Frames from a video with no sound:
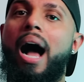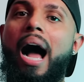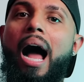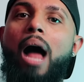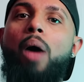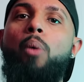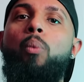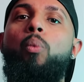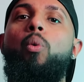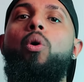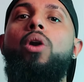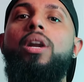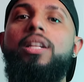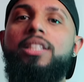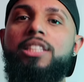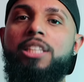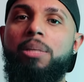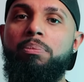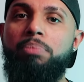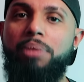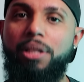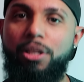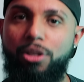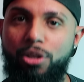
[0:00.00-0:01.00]
I wanted
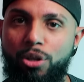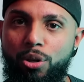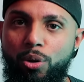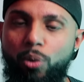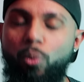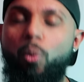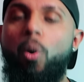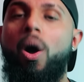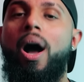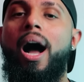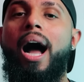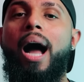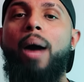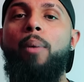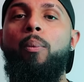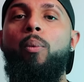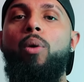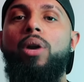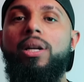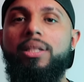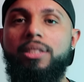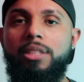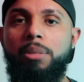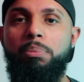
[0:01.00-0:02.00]
something new. I
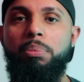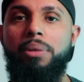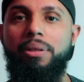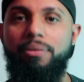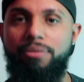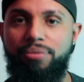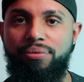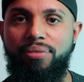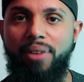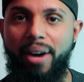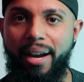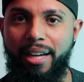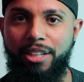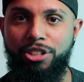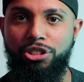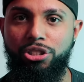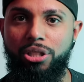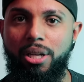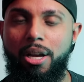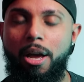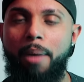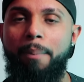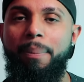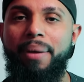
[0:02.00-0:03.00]
wanted something
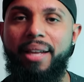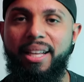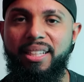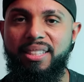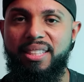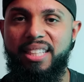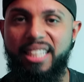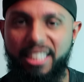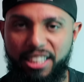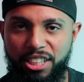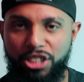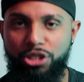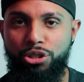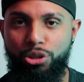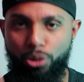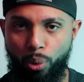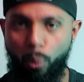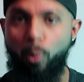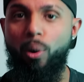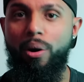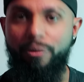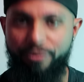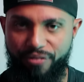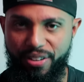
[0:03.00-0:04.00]
fresh, because this is
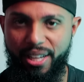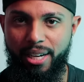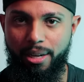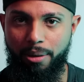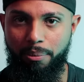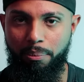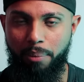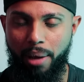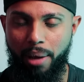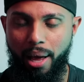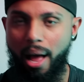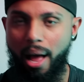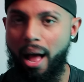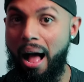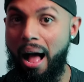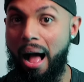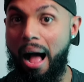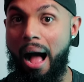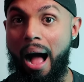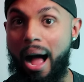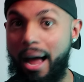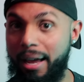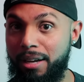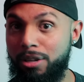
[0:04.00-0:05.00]
your Venom.
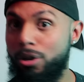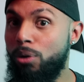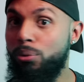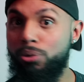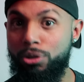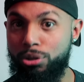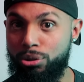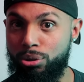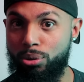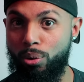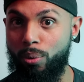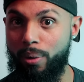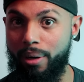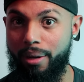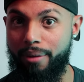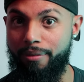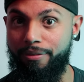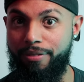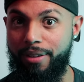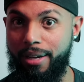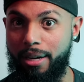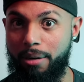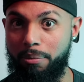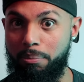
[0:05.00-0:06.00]
I know the story of
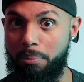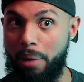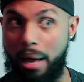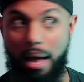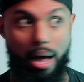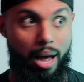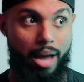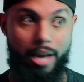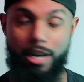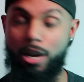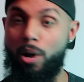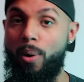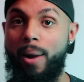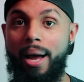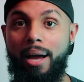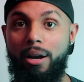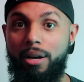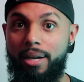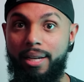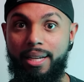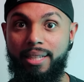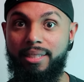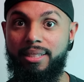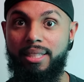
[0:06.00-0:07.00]
Venom. I know how
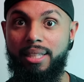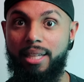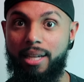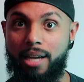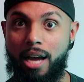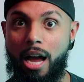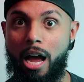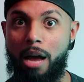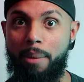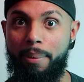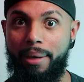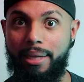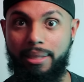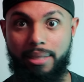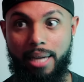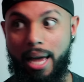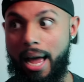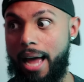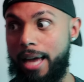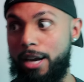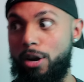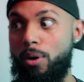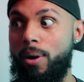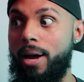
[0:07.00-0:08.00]
it is in the comics.
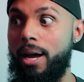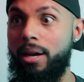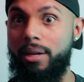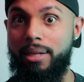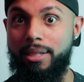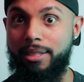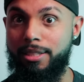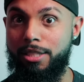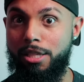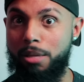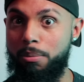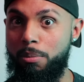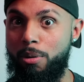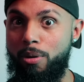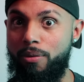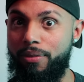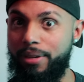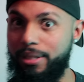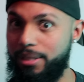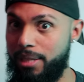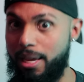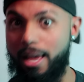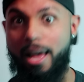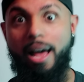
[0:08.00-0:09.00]
I know how it is in the
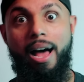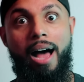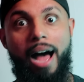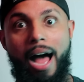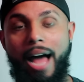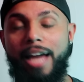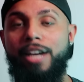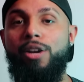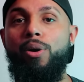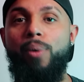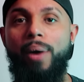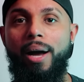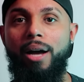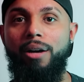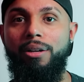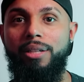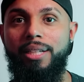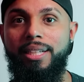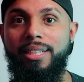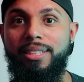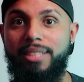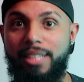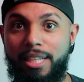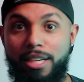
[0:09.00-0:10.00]
movies. I know how it
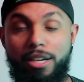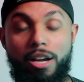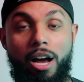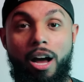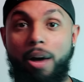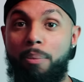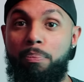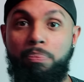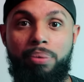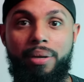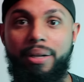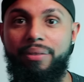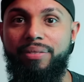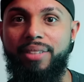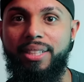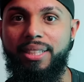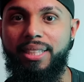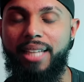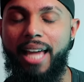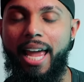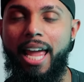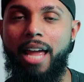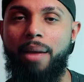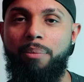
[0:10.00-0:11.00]
is in previous
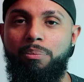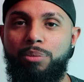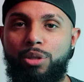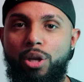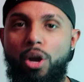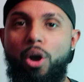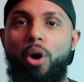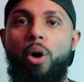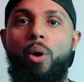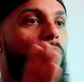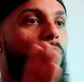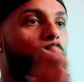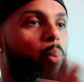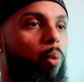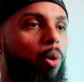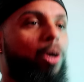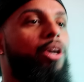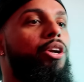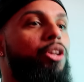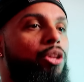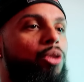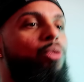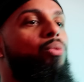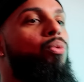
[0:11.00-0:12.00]
games. What
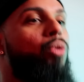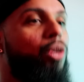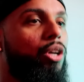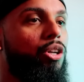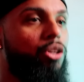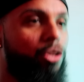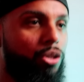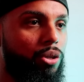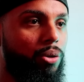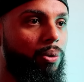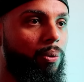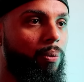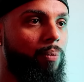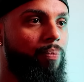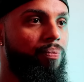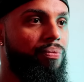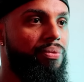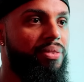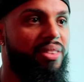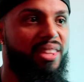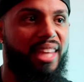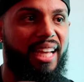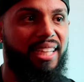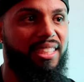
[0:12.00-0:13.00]
are you going to do
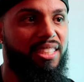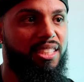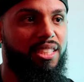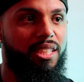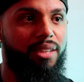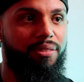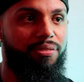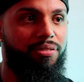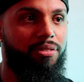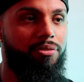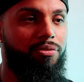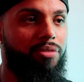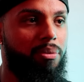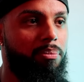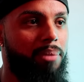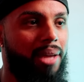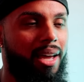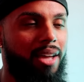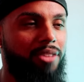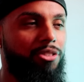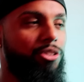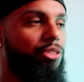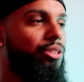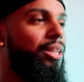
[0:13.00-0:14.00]
that's different from the
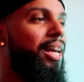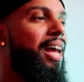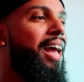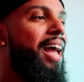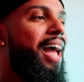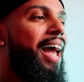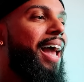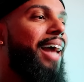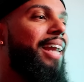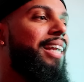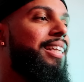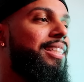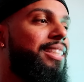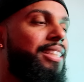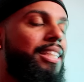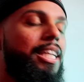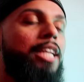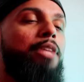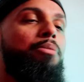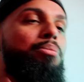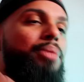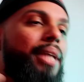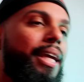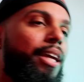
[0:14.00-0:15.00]
others? And it
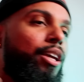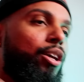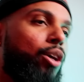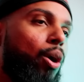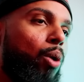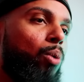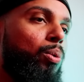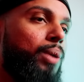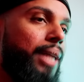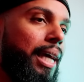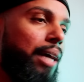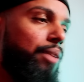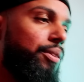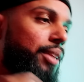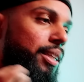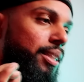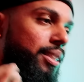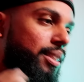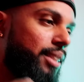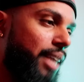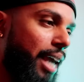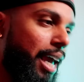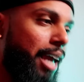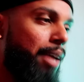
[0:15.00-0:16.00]
seems they go down the
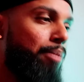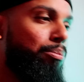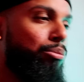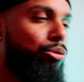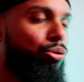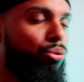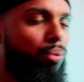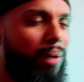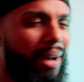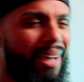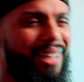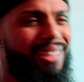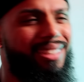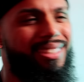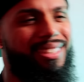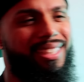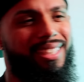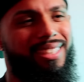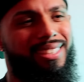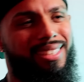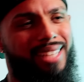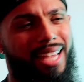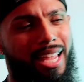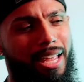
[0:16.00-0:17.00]
same trites, the
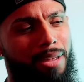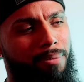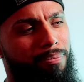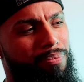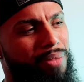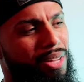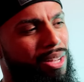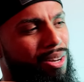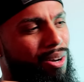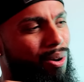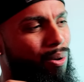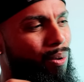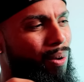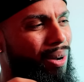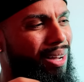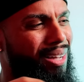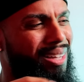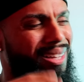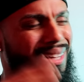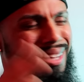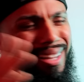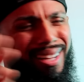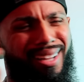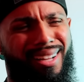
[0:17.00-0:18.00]
same,
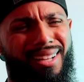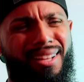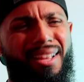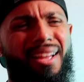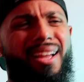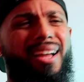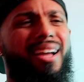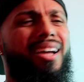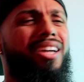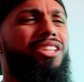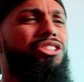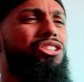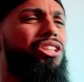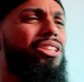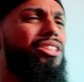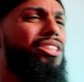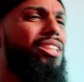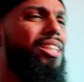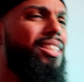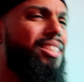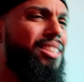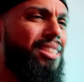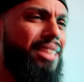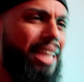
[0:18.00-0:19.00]

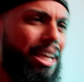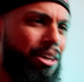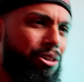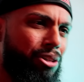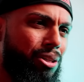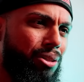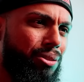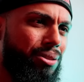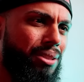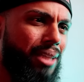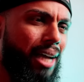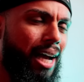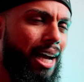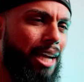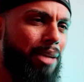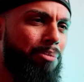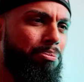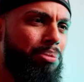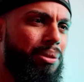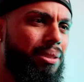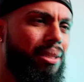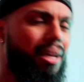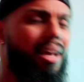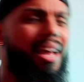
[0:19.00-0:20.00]
just
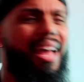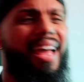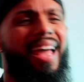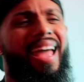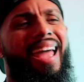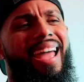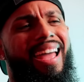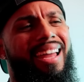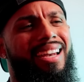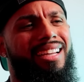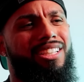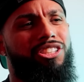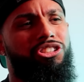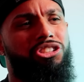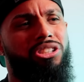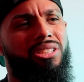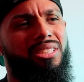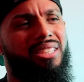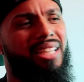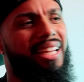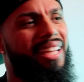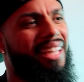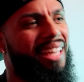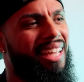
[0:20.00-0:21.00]
stereotypes. And it's
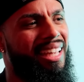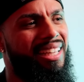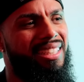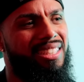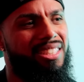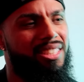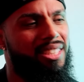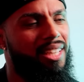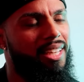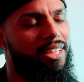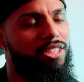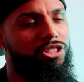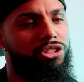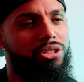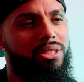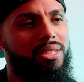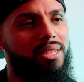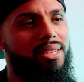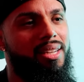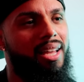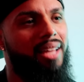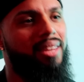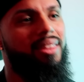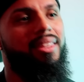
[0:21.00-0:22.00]
just like, it's
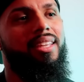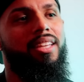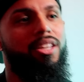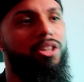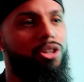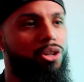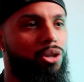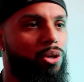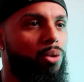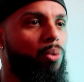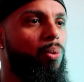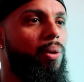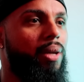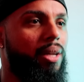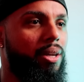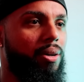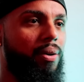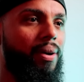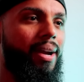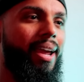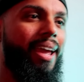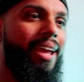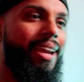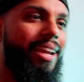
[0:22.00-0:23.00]
nothing new
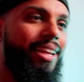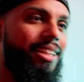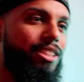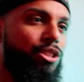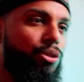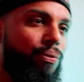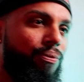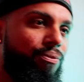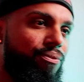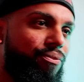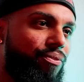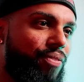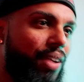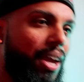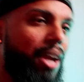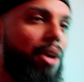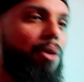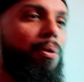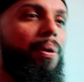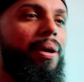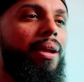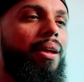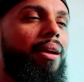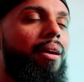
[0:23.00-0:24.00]
here. And it's
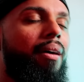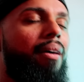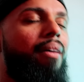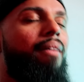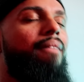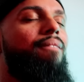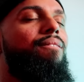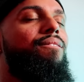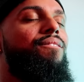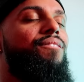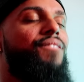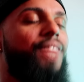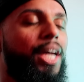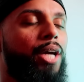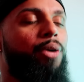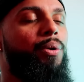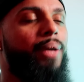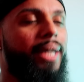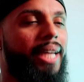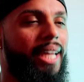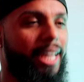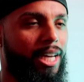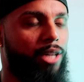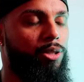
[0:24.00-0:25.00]
very,
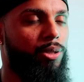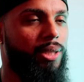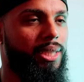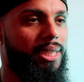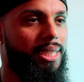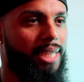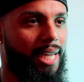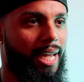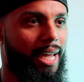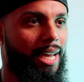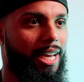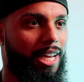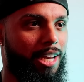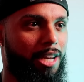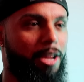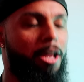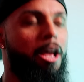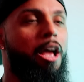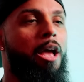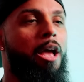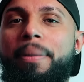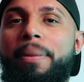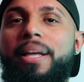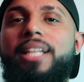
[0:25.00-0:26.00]
very irritating,
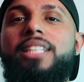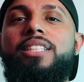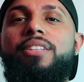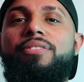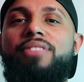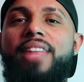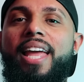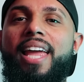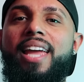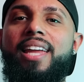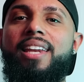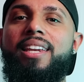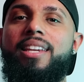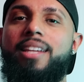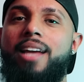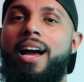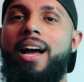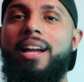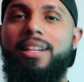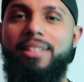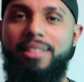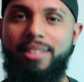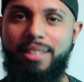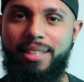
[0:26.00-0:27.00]
because if they had
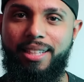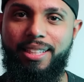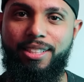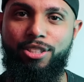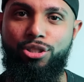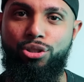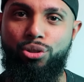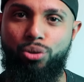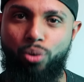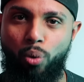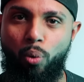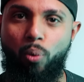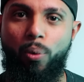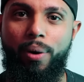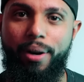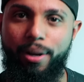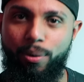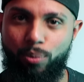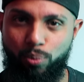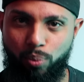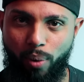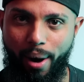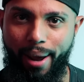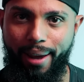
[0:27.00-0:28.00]
gotten this
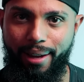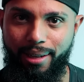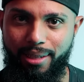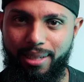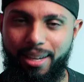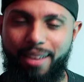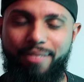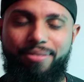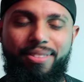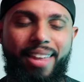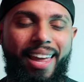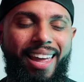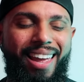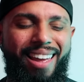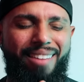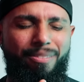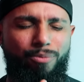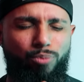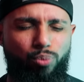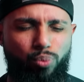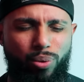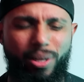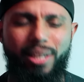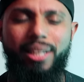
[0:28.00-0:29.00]
story right, if they
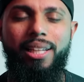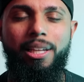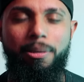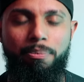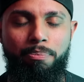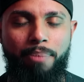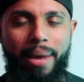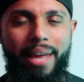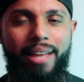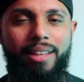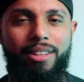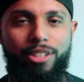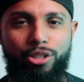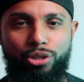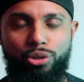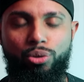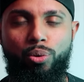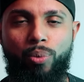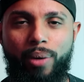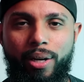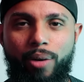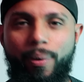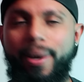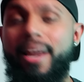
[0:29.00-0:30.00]
had really made this
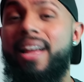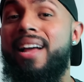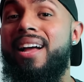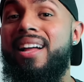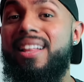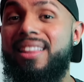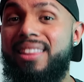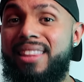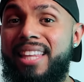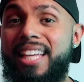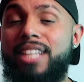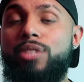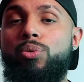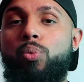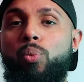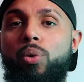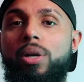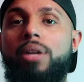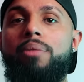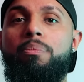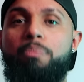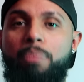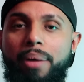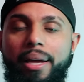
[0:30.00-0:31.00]
story great, this
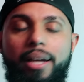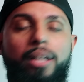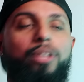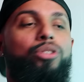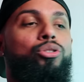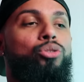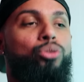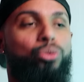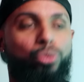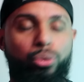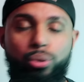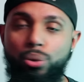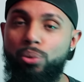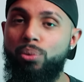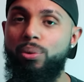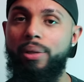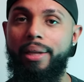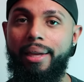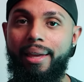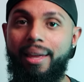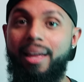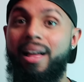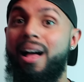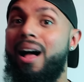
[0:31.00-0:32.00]
would have been
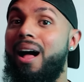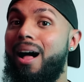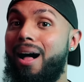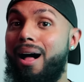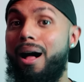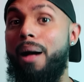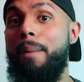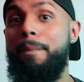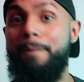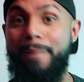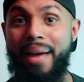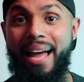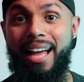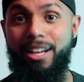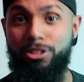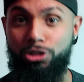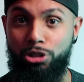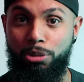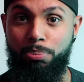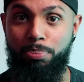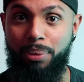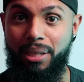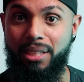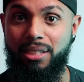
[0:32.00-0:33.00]
truly a
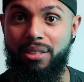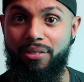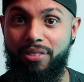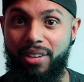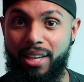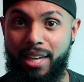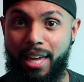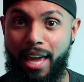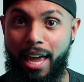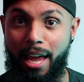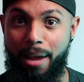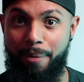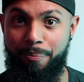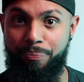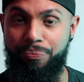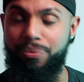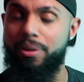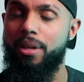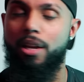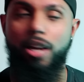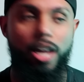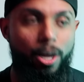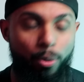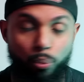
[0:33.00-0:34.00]
masterpiece of a game.
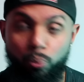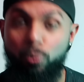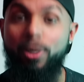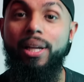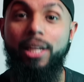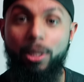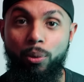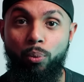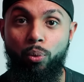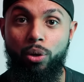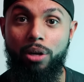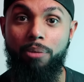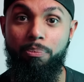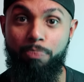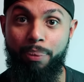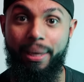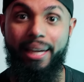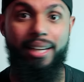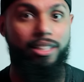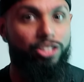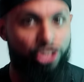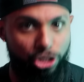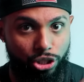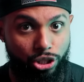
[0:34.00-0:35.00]
It really would have
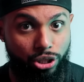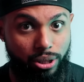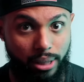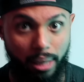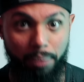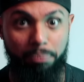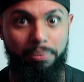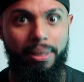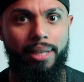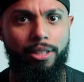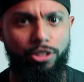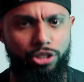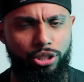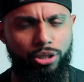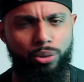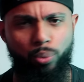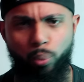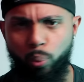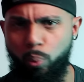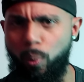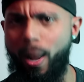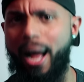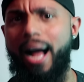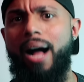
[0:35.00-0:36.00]
been just something,
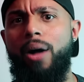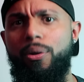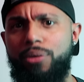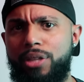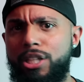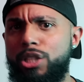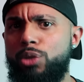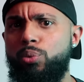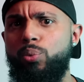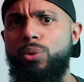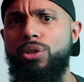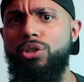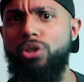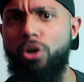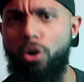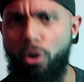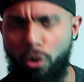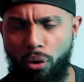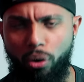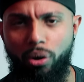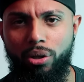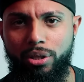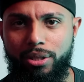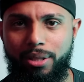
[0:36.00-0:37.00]
wow, this was
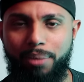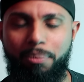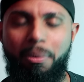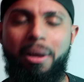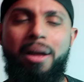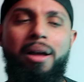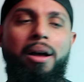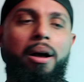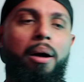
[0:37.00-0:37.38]
awesome.